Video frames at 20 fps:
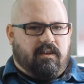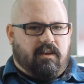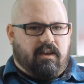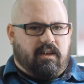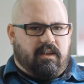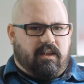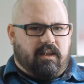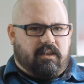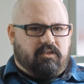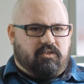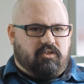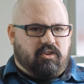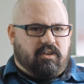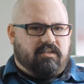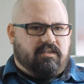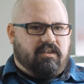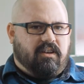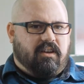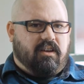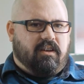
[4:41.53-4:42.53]
it's
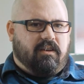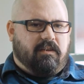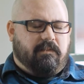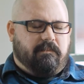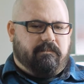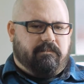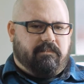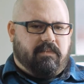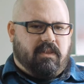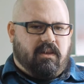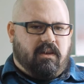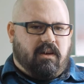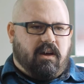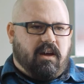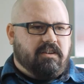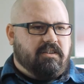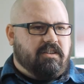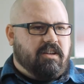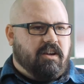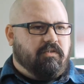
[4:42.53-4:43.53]
just a
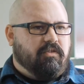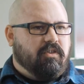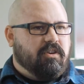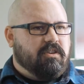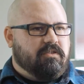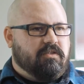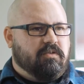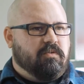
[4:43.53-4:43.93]
different